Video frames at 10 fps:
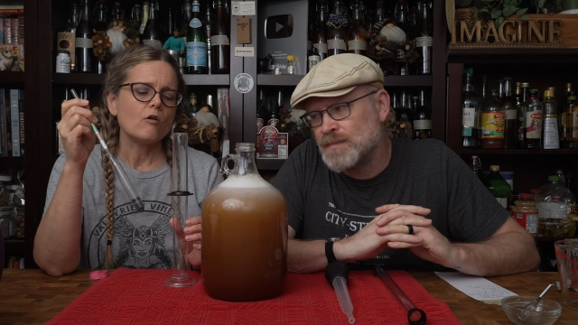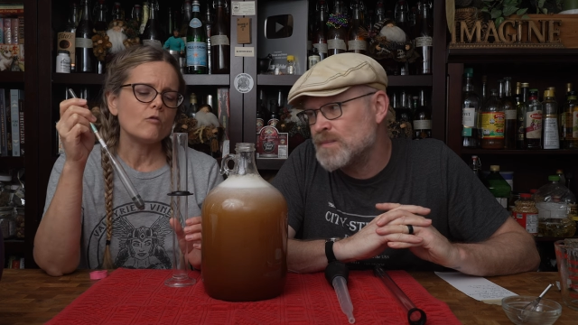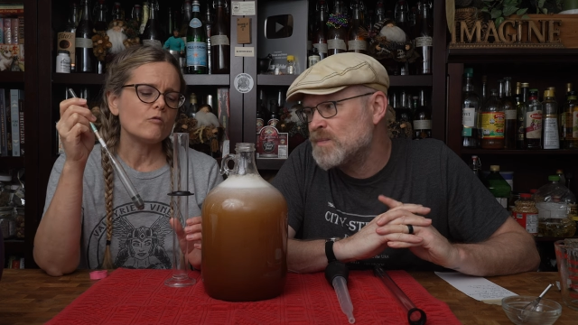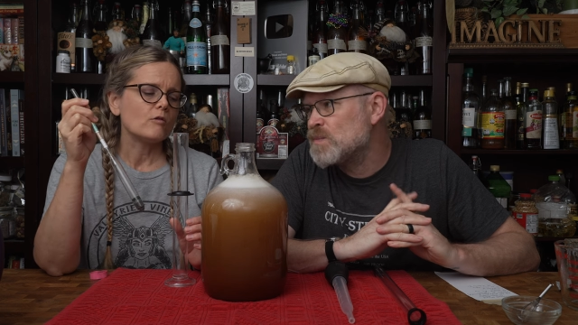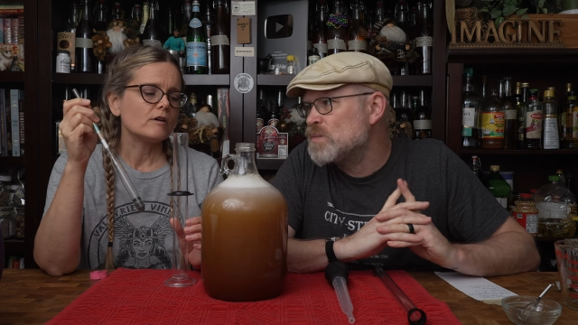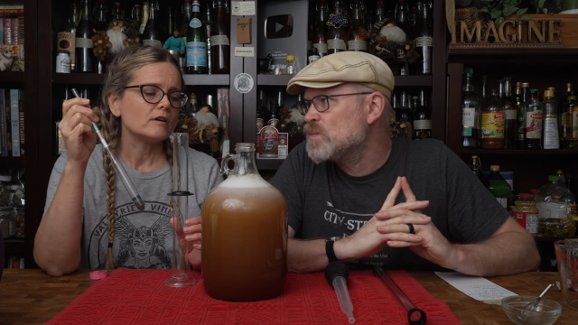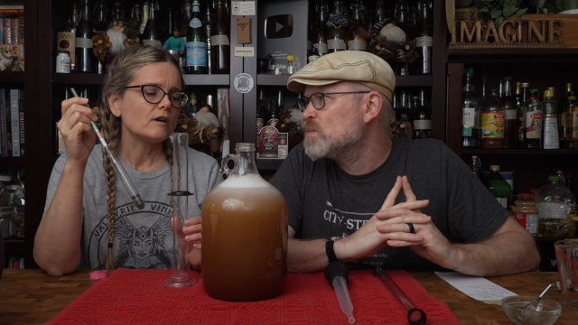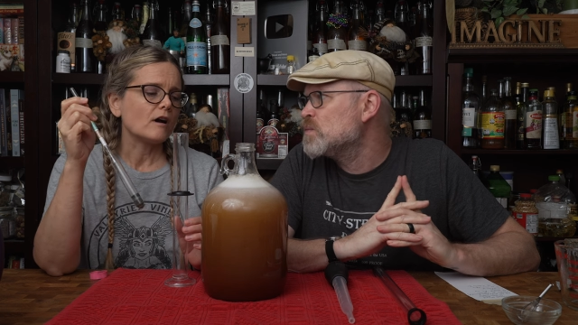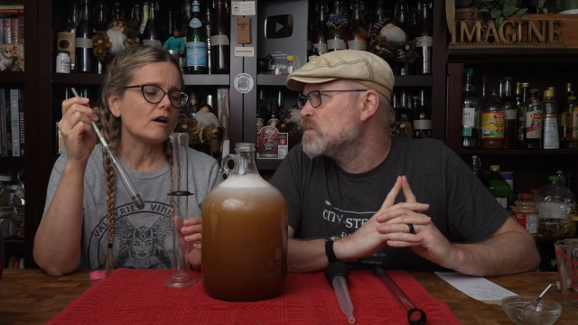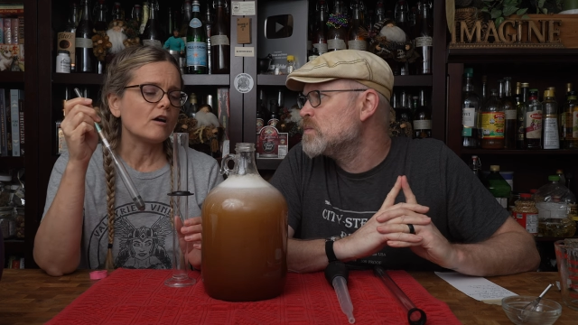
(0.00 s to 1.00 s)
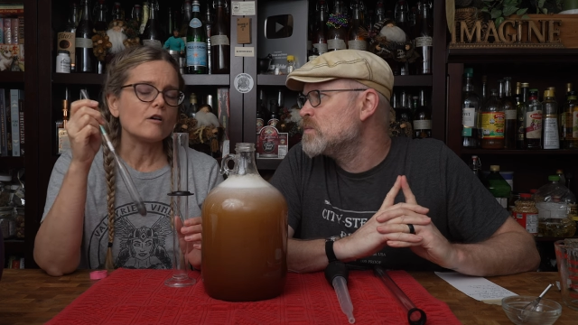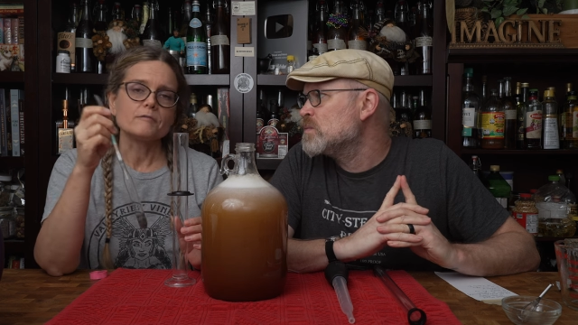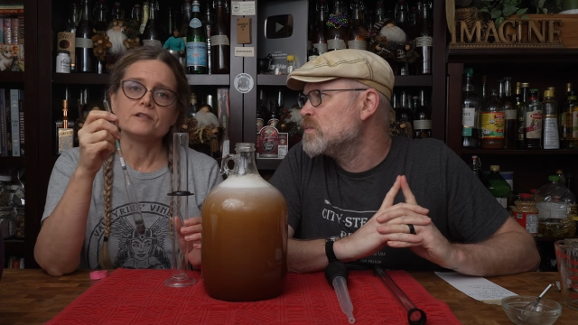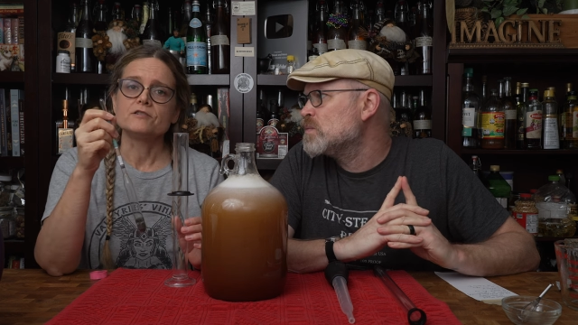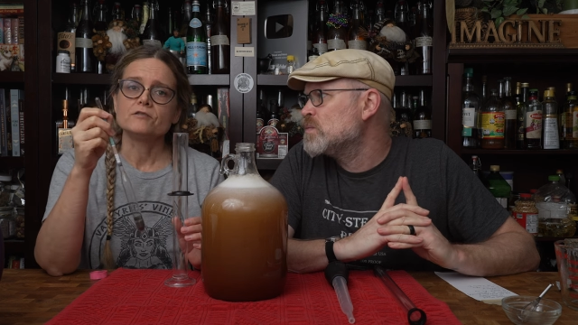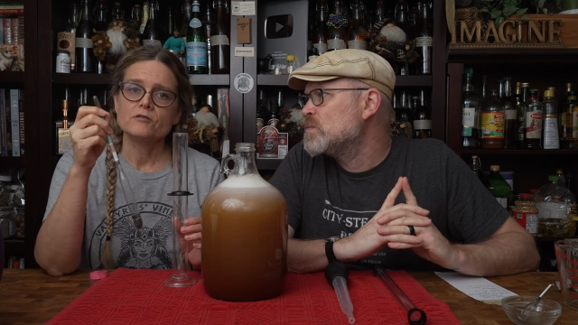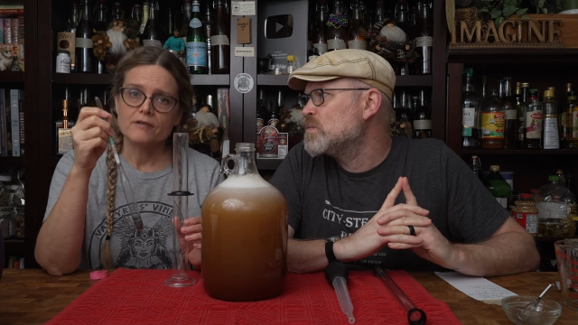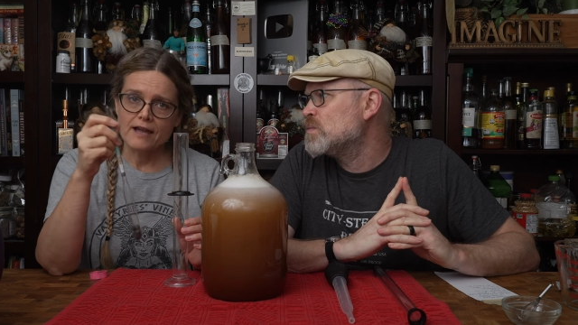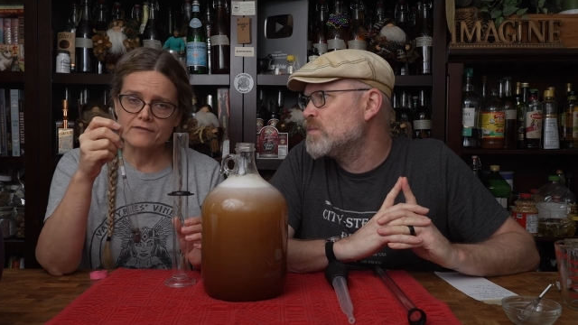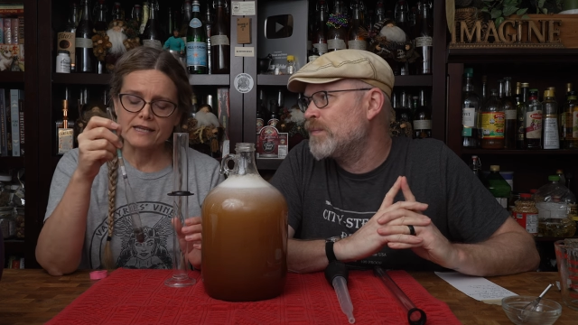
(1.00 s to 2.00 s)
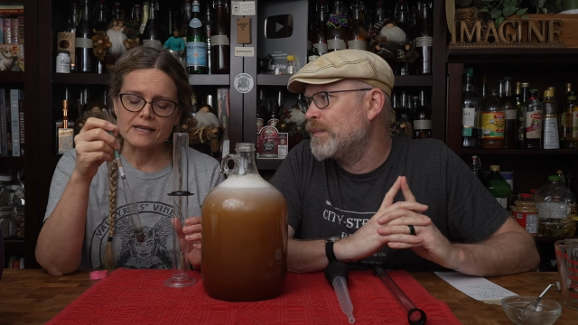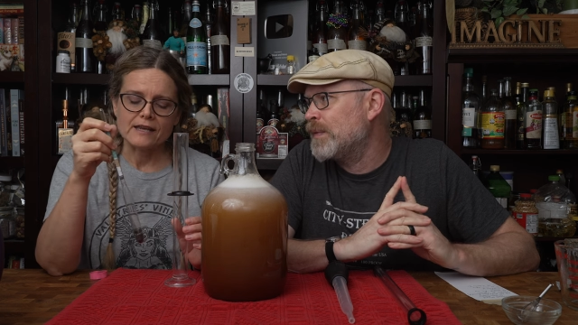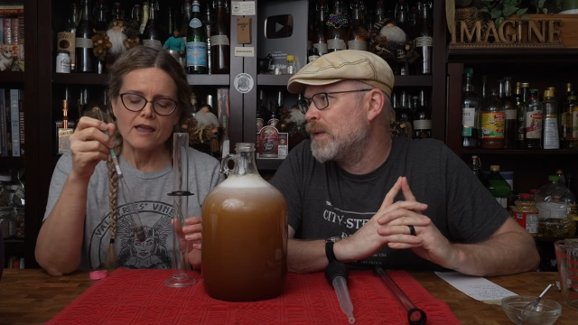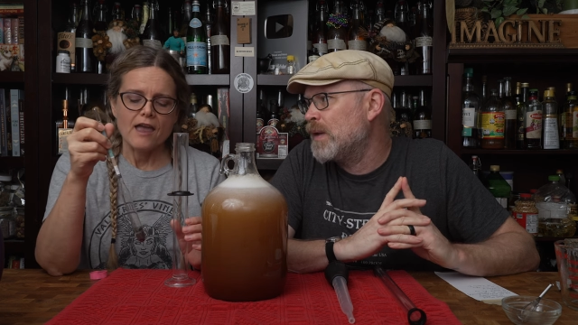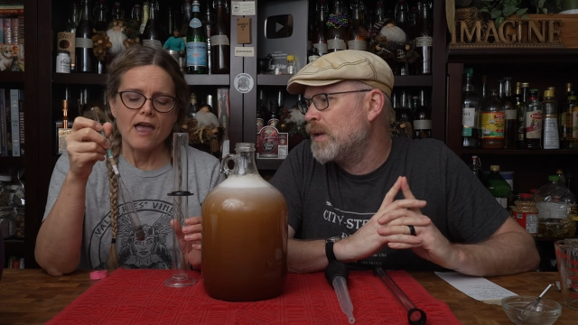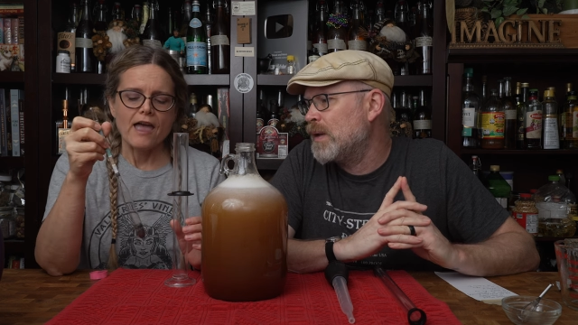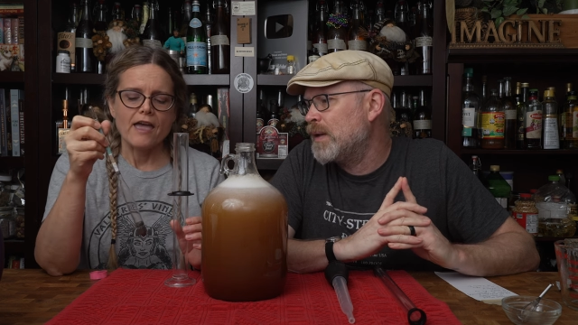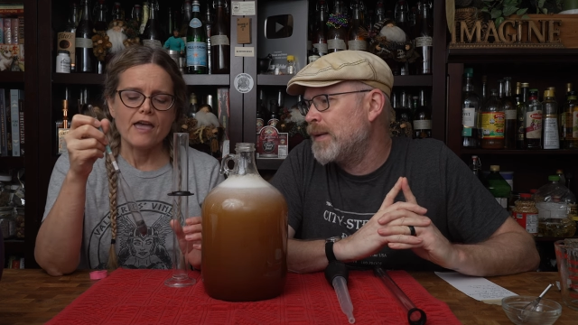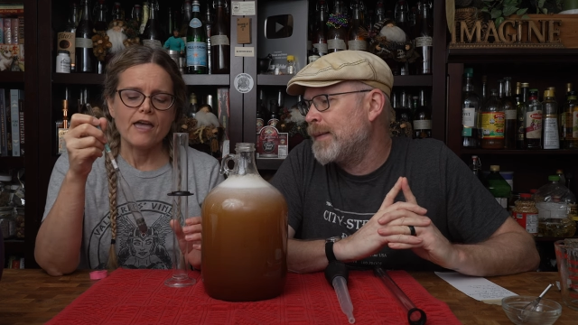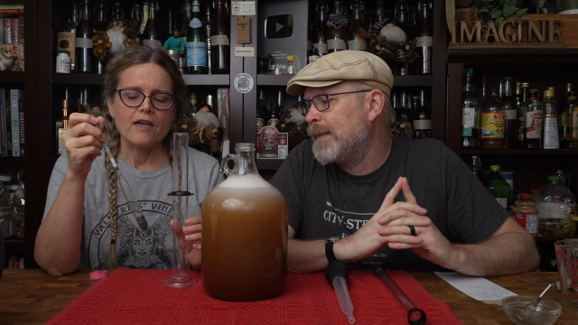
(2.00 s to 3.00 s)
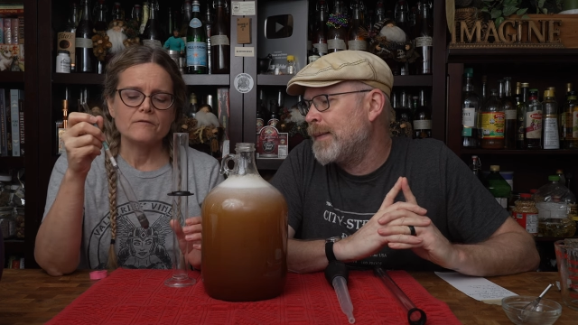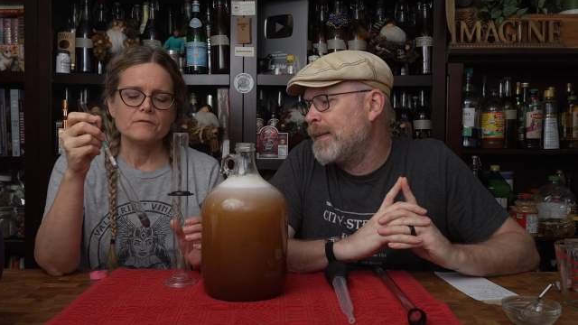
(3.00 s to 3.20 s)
Speaker 1: or our original gravity. And